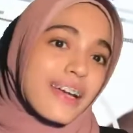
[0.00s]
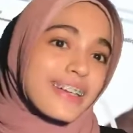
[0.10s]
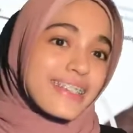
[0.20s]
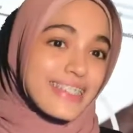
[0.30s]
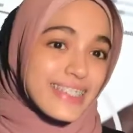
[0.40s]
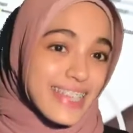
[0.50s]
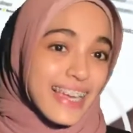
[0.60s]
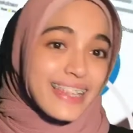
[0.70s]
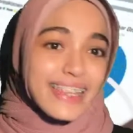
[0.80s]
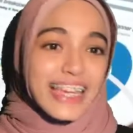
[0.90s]
The
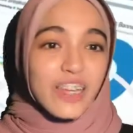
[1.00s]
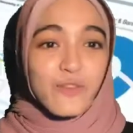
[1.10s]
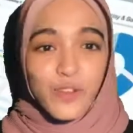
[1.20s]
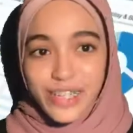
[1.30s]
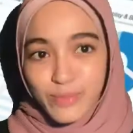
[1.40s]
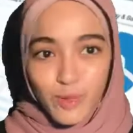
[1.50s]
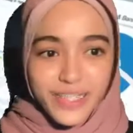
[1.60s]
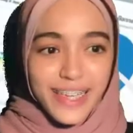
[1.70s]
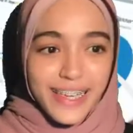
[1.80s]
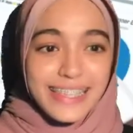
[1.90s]
second technique for this
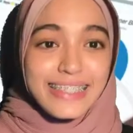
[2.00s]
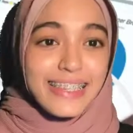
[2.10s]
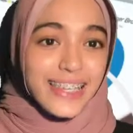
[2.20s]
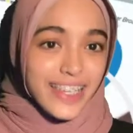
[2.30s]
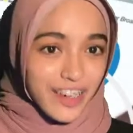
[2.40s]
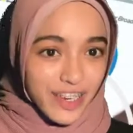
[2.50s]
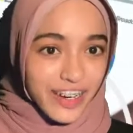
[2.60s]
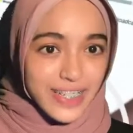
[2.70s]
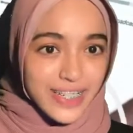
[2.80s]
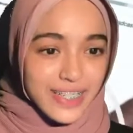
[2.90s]
project is linear
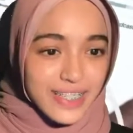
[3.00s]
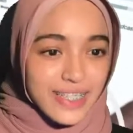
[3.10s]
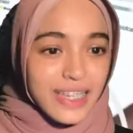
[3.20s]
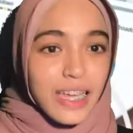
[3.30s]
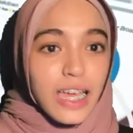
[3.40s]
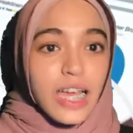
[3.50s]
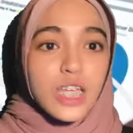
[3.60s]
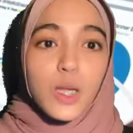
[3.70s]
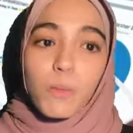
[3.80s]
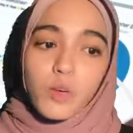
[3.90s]
regressions.
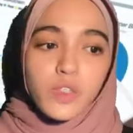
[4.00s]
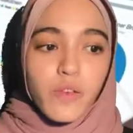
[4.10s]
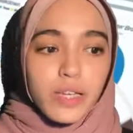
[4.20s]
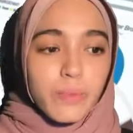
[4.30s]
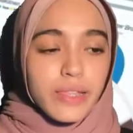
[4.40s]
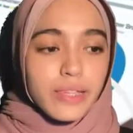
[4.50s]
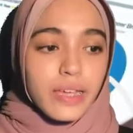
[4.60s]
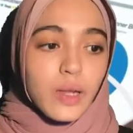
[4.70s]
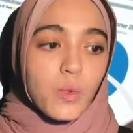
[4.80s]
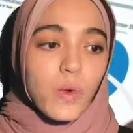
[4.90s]
The most fundamental
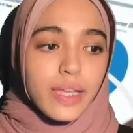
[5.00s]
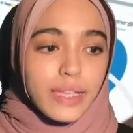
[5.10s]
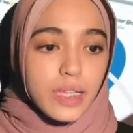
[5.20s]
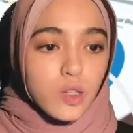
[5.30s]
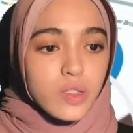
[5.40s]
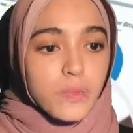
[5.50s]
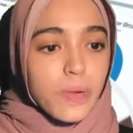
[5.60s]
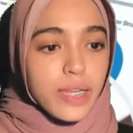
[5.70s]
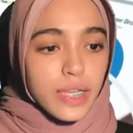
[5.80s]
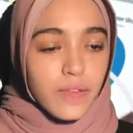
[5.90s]
and widely used
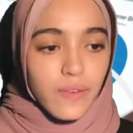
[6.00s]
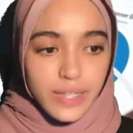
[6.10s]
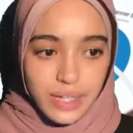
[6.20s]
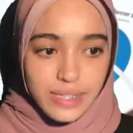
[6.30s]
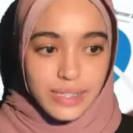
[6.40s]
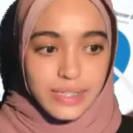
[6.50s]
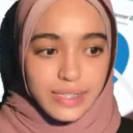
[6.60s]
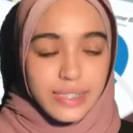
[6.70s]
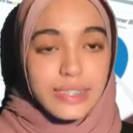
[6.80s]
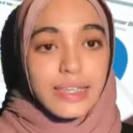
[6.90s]
predictive analysis
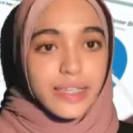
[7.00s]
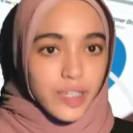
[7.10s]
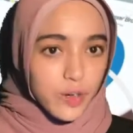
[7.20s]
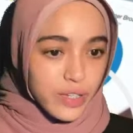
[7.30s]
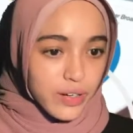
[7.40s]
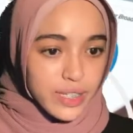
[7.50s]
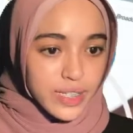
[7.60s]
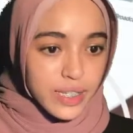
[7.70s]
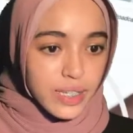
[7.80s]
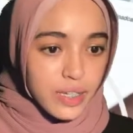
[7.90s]
is linear
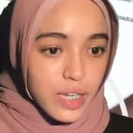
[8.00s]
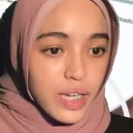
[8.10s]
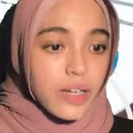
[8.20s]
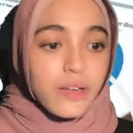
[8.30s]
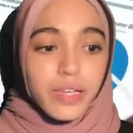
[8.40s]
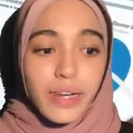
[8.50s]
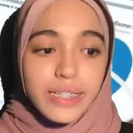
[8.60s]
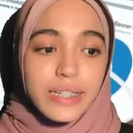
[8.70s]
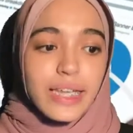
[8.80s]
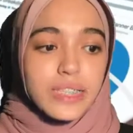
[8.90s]
regression.
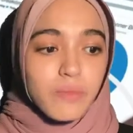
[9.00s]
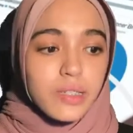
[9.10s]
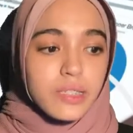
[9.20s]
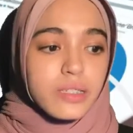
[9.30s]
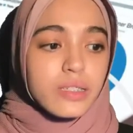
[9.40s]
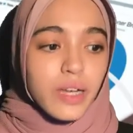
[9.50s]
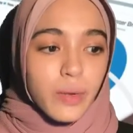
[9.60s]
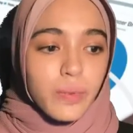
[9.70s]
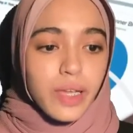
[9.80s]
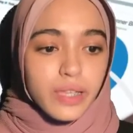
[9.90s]
Regression estimates
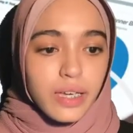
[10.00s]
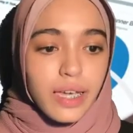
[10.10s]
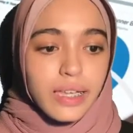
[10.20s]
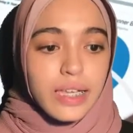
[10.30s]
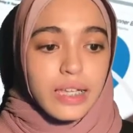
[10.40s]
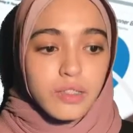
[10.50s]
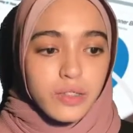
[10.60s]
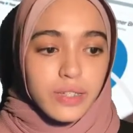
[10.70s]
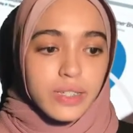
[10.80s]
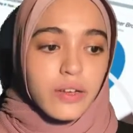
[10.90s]
describe data and
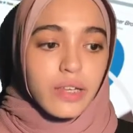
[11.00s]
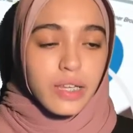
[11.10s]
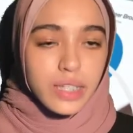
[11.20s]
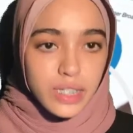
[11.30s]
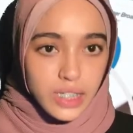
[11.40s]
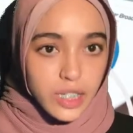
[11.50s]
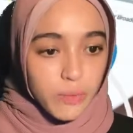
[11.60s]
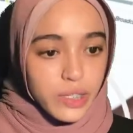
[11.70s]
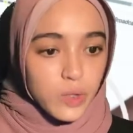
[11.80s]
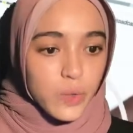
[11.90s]
illustrate the relationship
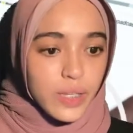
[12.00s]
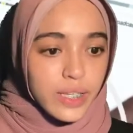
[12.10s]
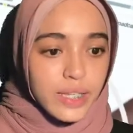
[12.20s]
between the